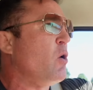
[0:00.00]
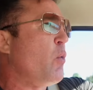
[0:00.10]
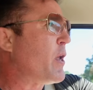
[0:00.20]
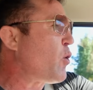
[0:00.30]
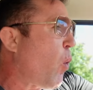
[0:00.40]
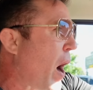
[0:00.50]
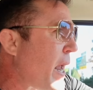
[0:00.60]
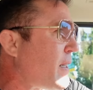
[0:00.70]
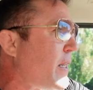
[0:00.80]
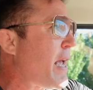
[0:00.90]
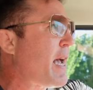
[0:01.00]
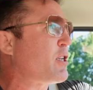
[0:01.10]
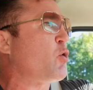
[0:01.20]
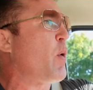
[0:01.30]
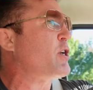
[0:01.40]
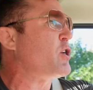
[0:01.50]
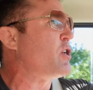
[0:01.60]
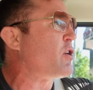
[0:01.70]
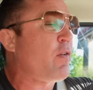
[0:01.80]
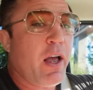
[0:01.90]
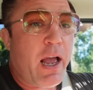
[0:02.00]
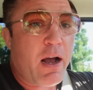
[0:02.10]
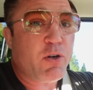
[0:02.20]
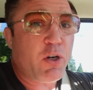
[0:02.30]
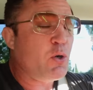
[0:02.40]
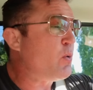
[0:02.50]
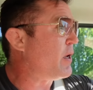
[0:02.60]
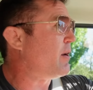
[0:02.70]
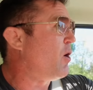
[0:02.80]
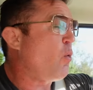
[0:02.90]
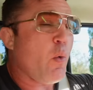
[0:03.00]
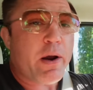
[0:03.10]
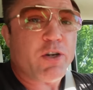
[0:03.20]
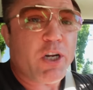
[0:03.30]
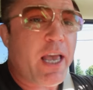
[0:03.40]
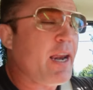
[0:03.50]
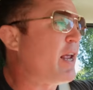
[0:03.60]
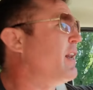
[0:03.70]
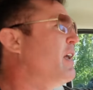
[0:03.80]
We quietly ask questions of, how'd you do it? Where'd you get it?